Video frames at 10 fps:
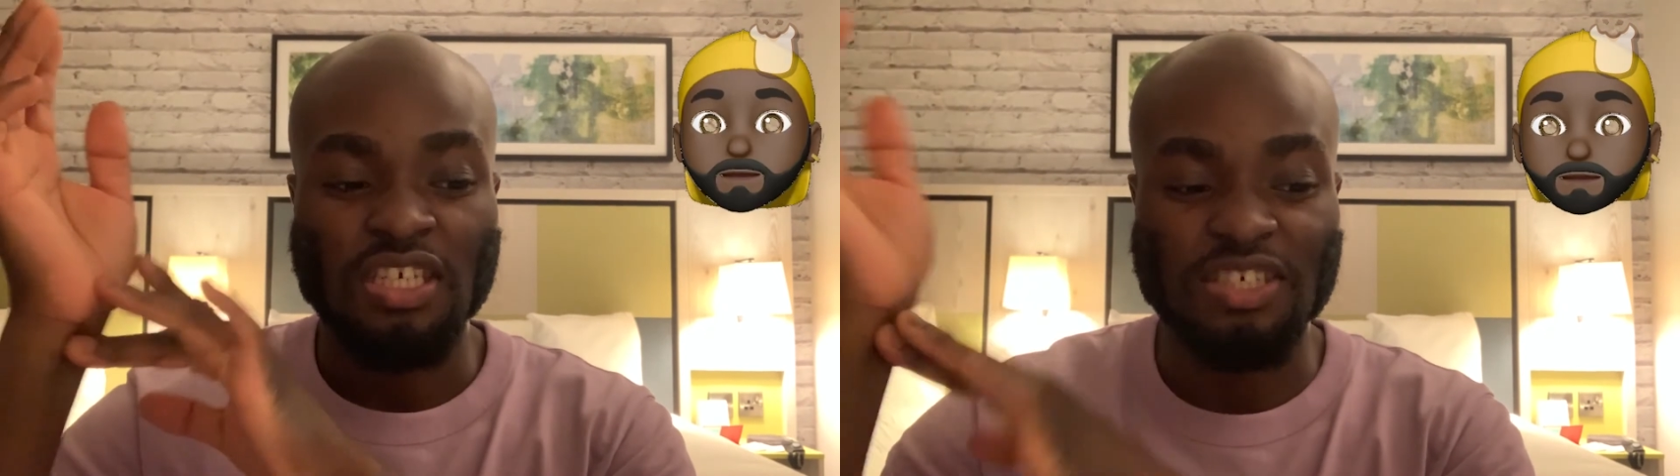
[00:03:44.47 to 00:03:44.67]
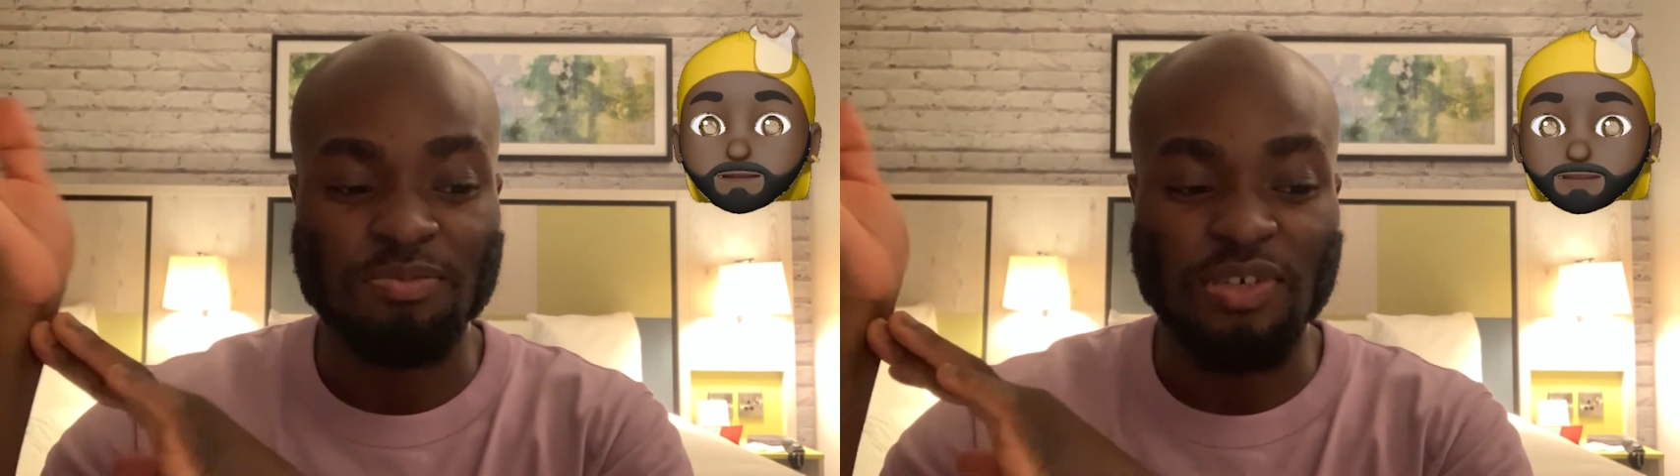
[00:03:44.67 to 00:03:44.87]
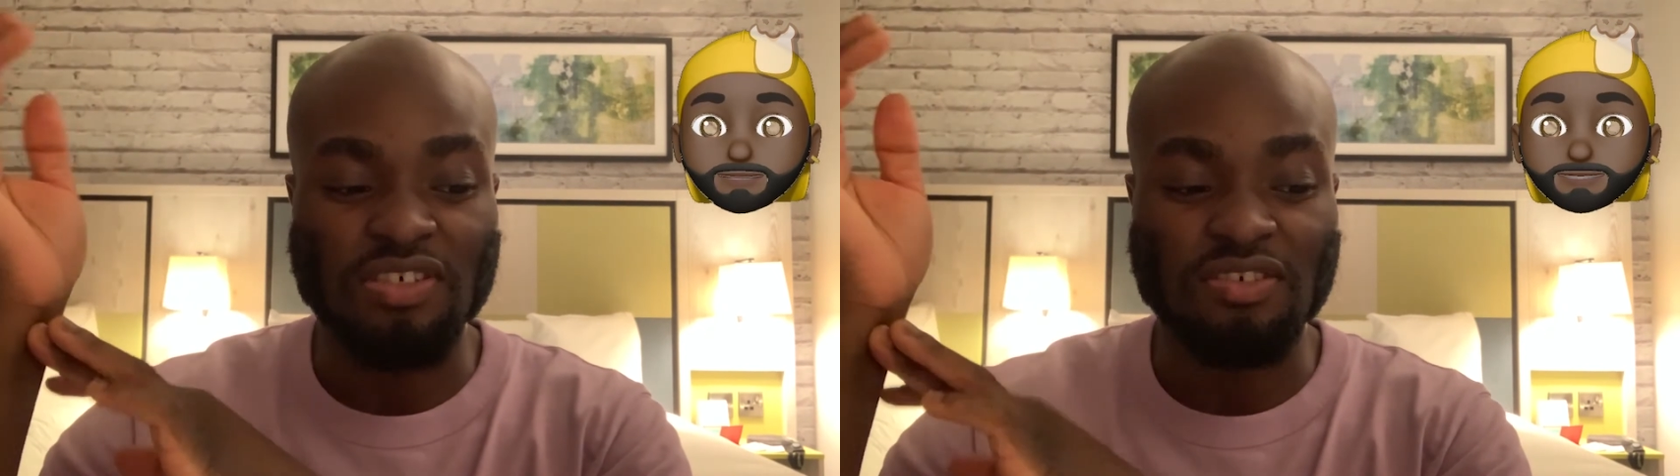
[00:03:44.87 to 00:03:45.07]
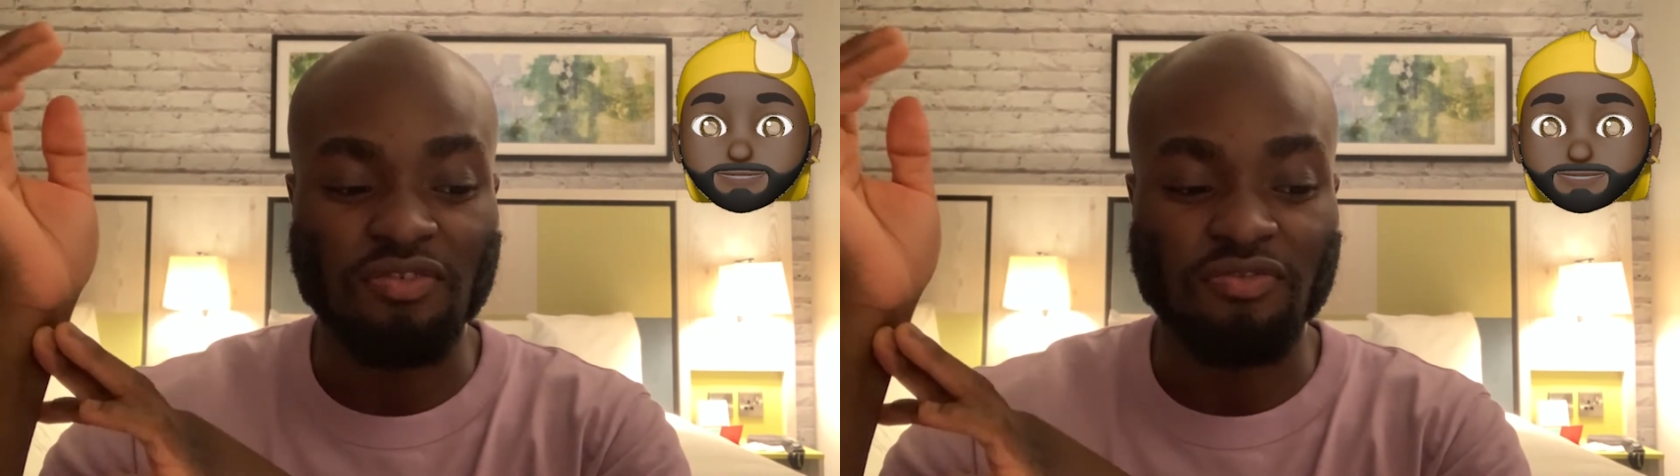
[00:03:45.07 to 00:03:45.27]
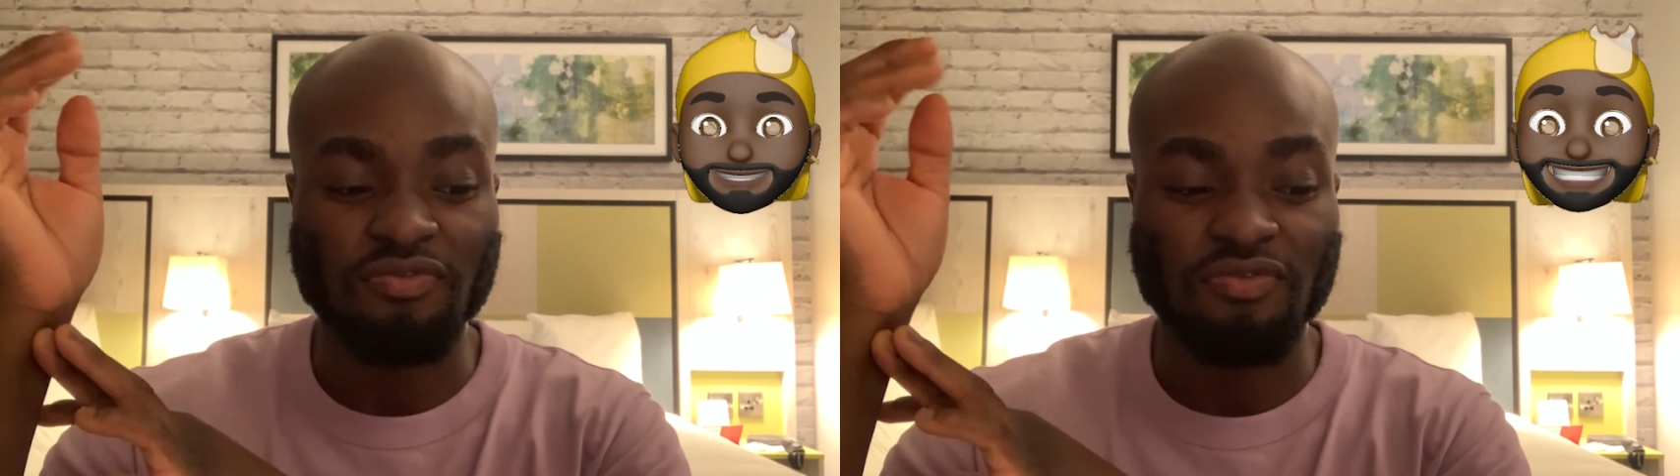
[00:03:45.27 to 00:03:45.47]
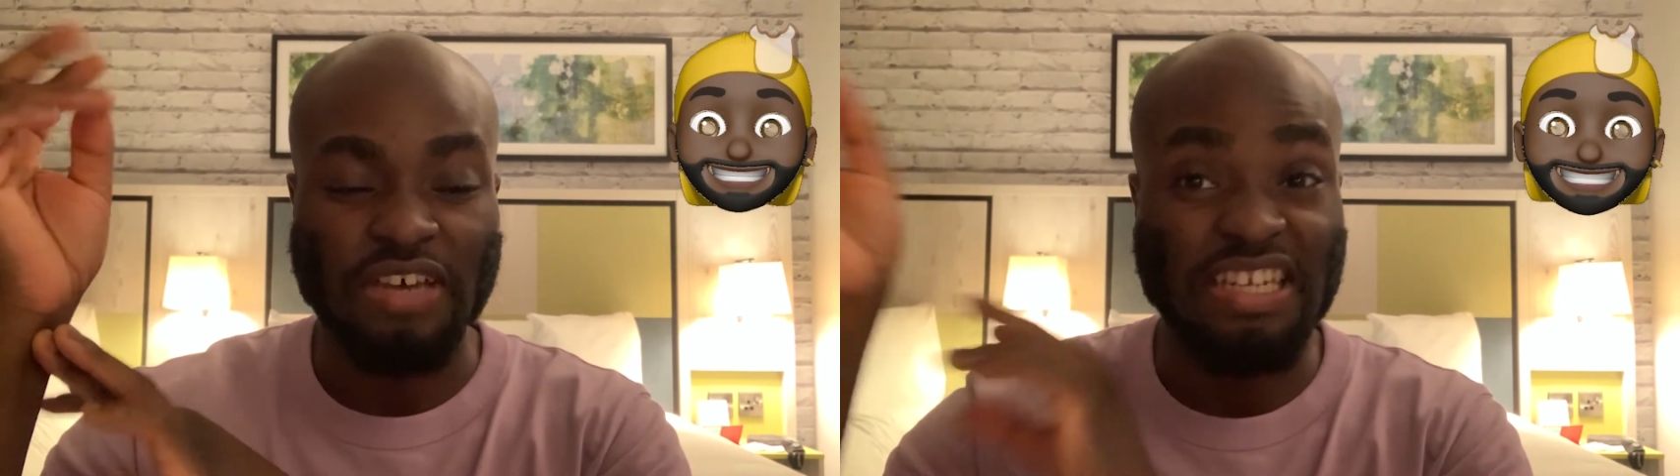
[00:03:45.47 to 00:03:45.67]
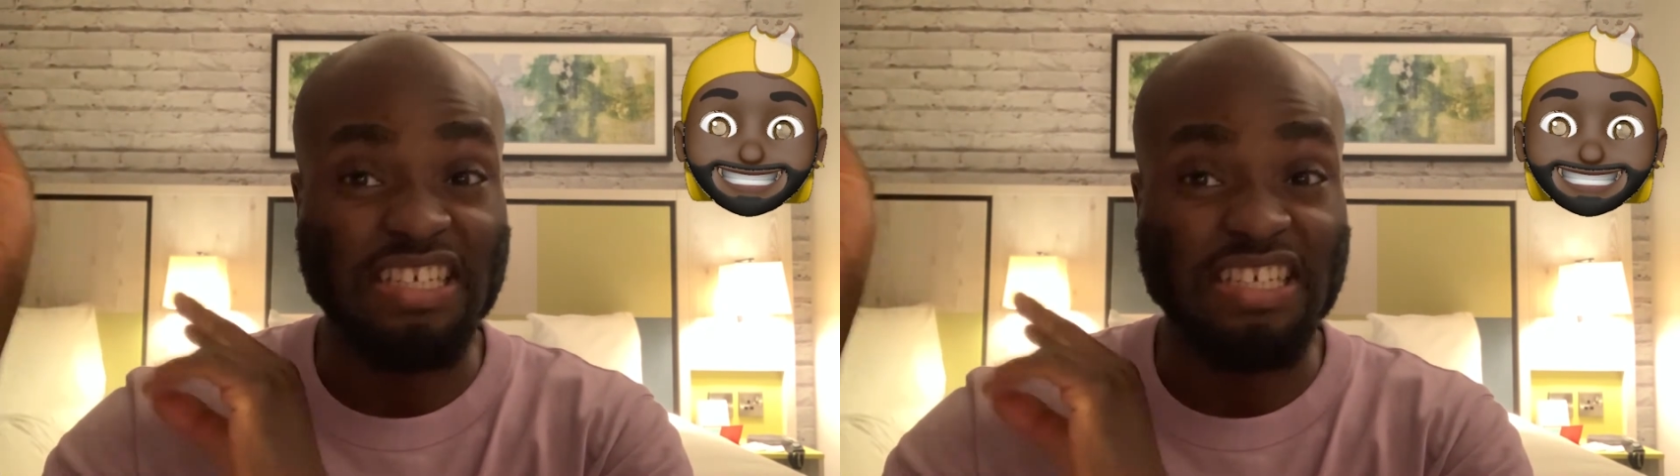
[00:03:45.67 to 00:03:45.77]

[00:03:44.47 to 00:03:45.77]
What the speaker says: just because of an